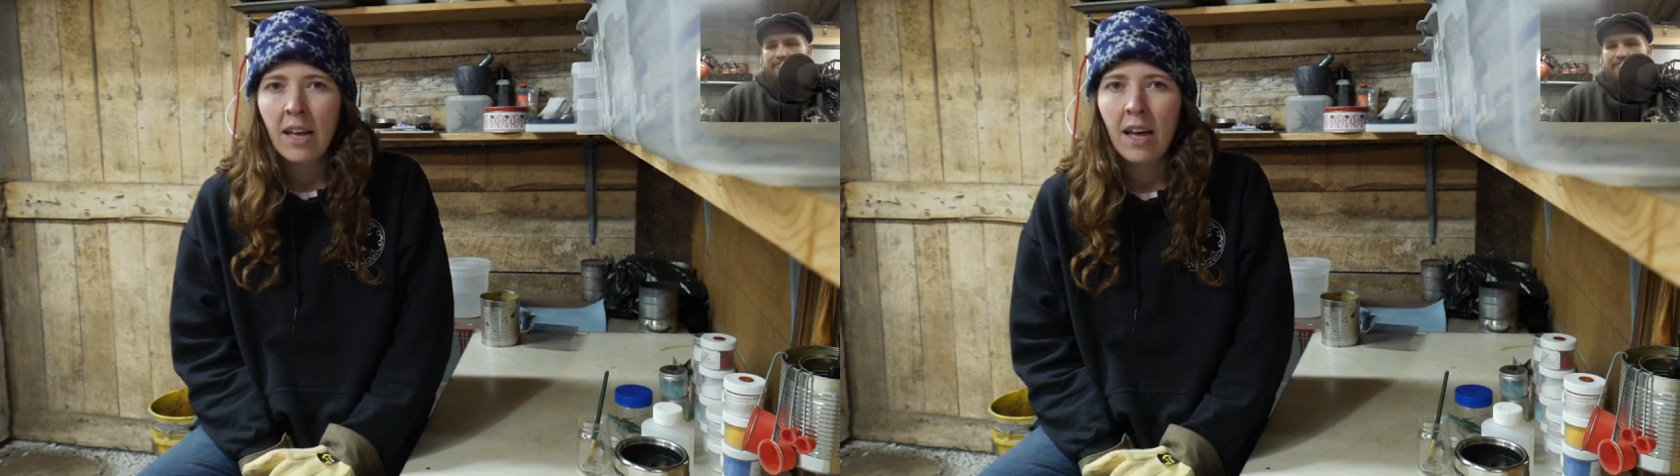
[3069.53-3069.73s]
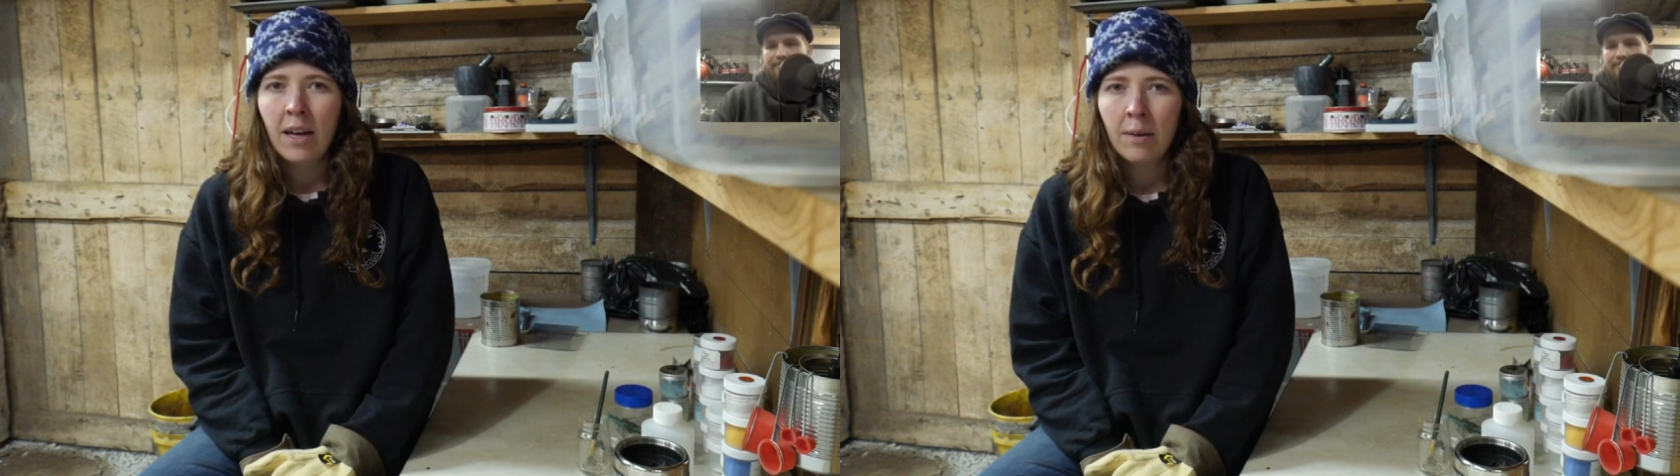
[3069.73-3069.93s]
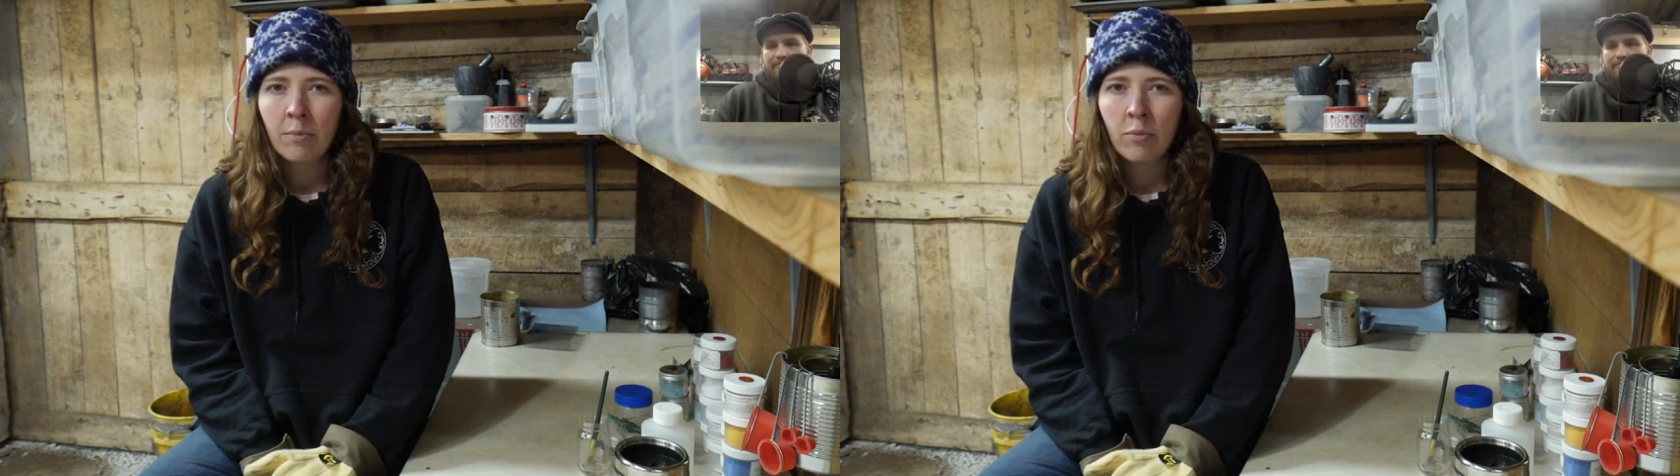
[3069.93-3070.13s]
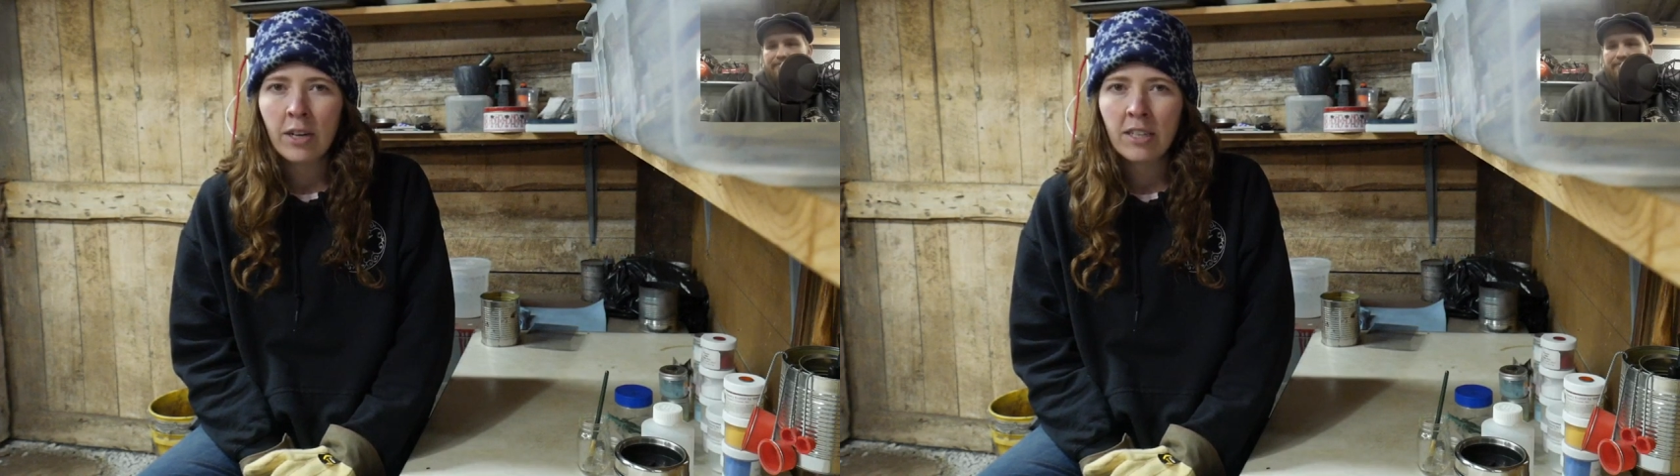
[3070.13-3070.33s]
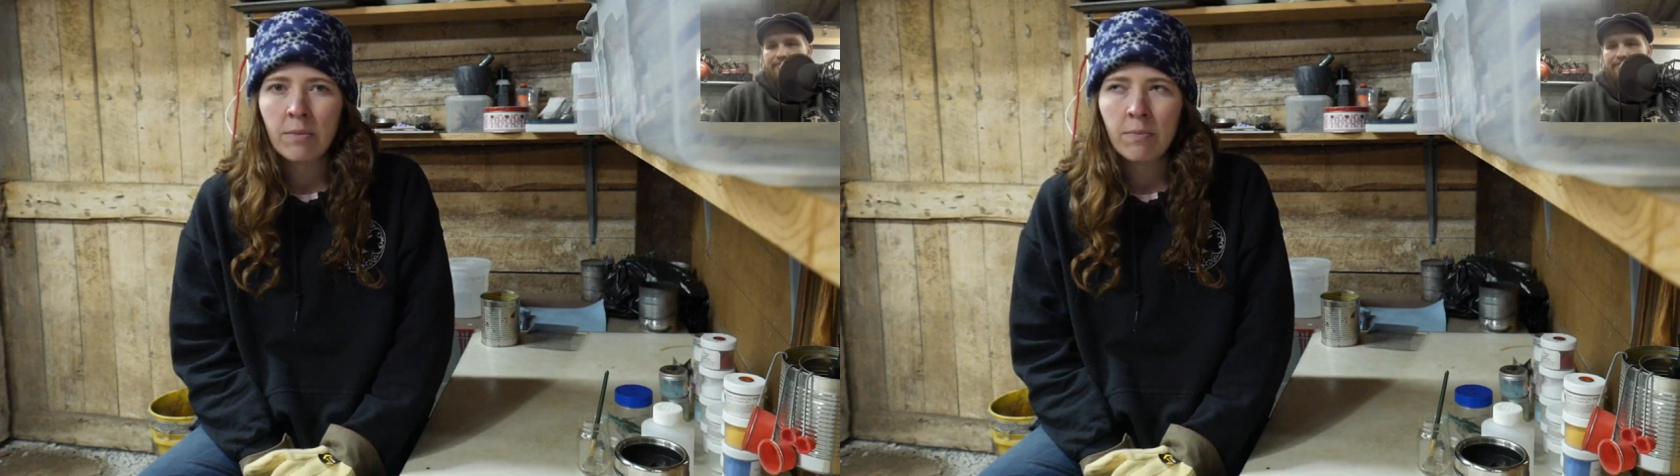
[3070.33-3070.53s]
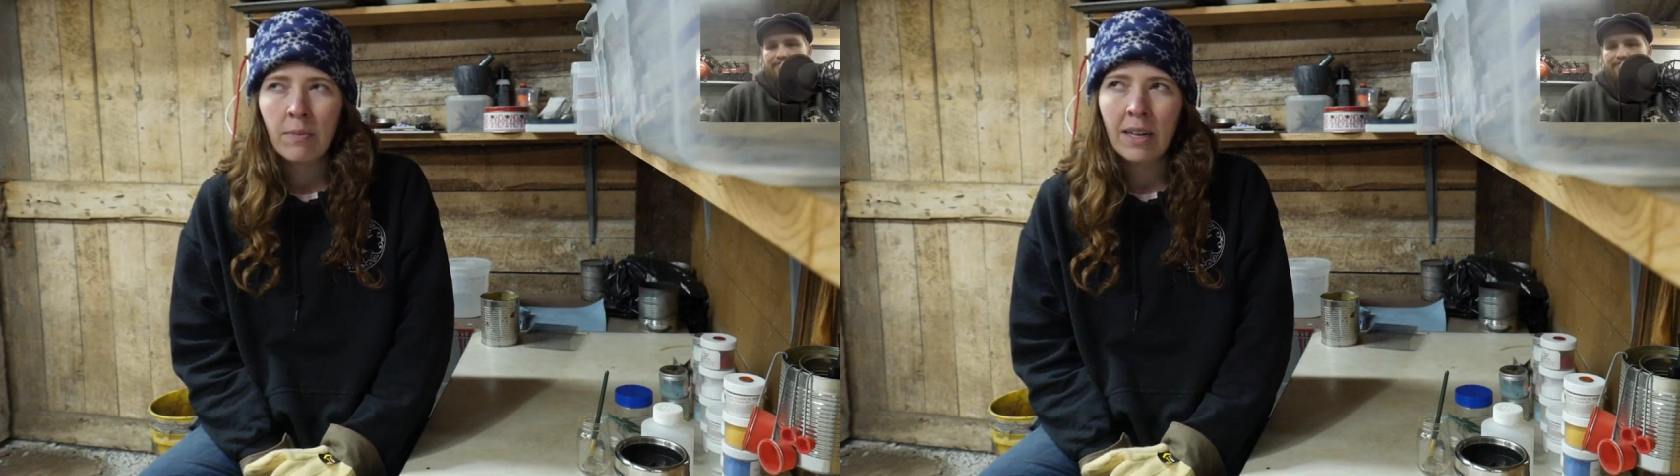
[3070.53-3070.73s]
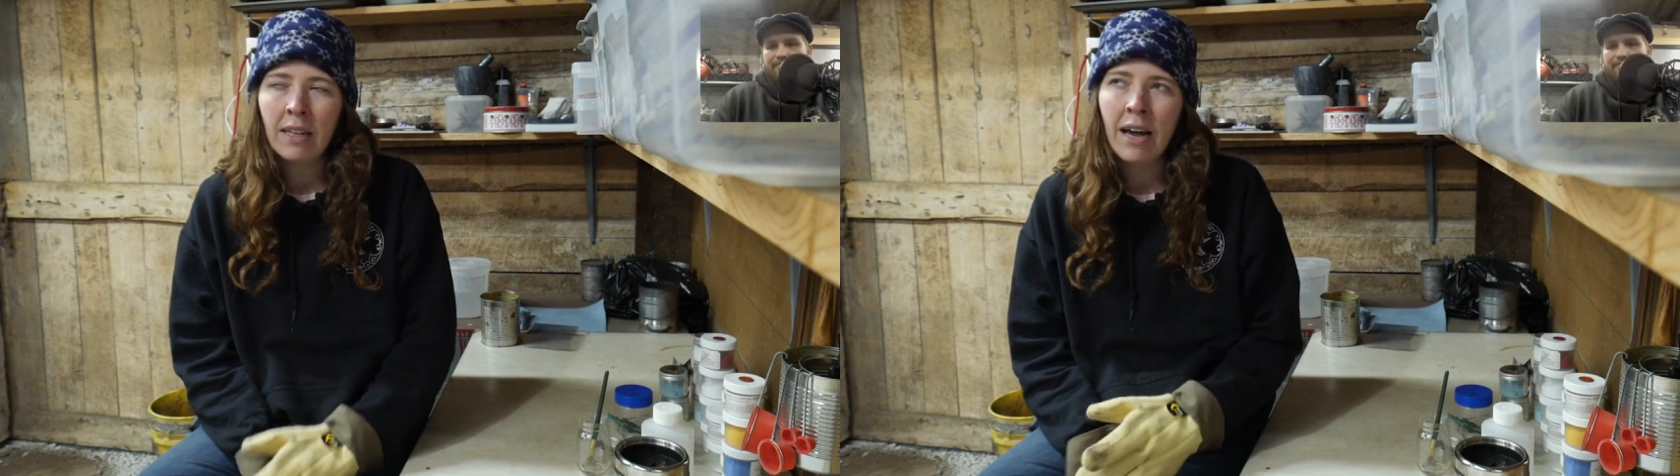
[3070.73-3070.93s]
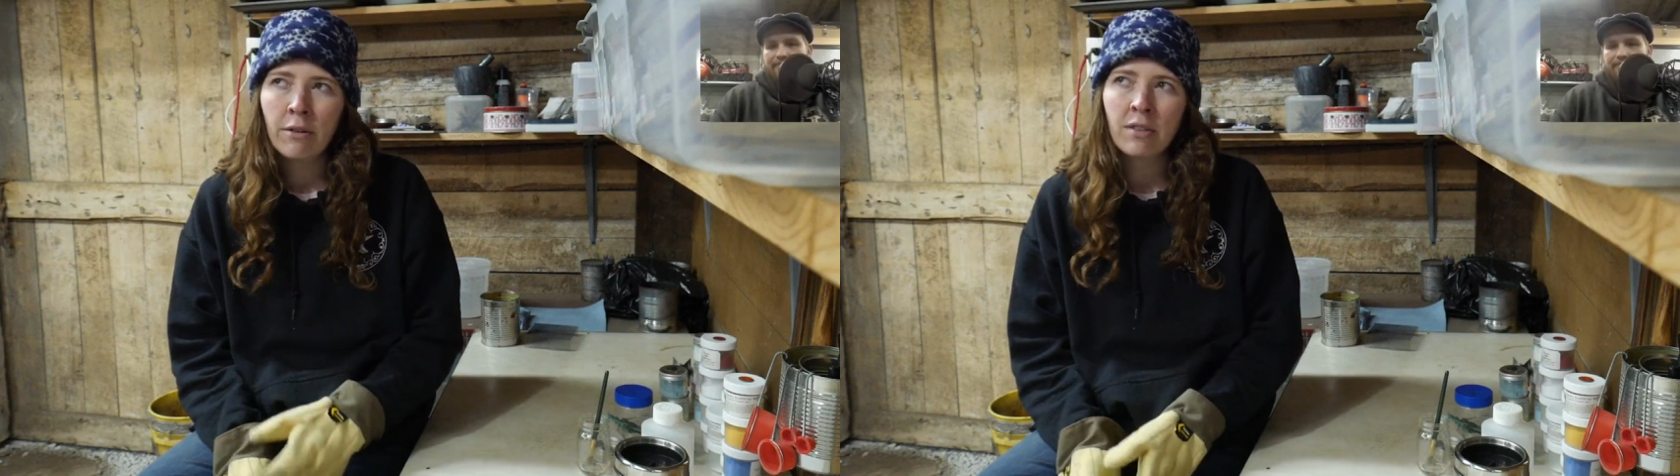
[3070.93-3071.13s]
um, brings, it
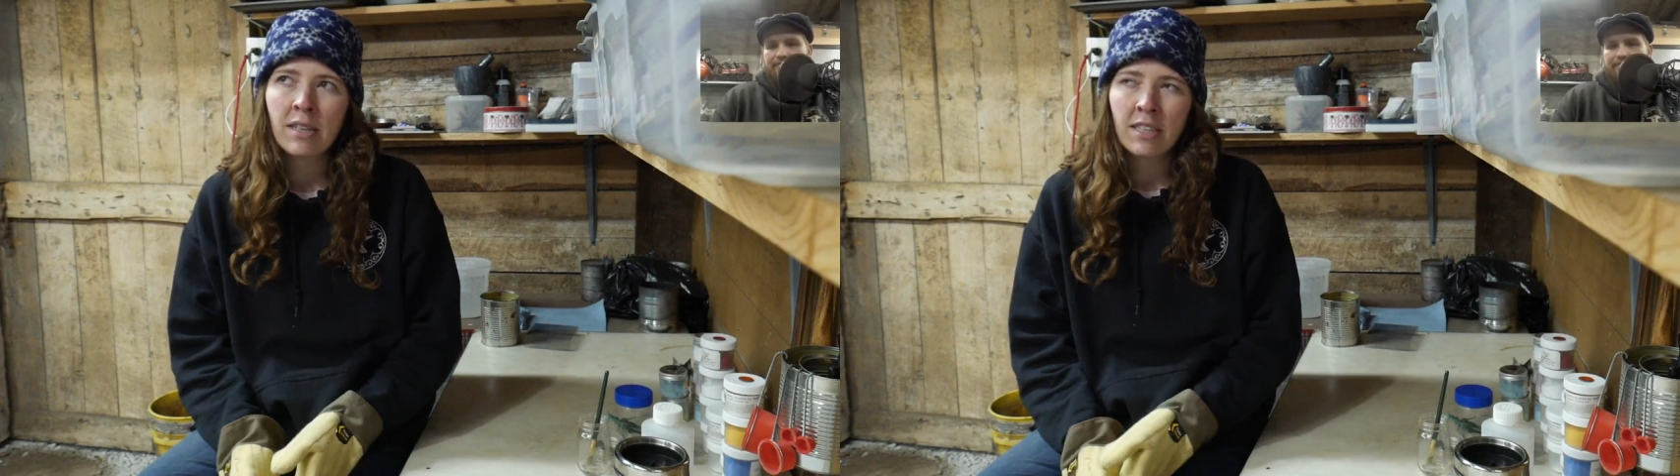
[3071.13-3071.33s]
allows,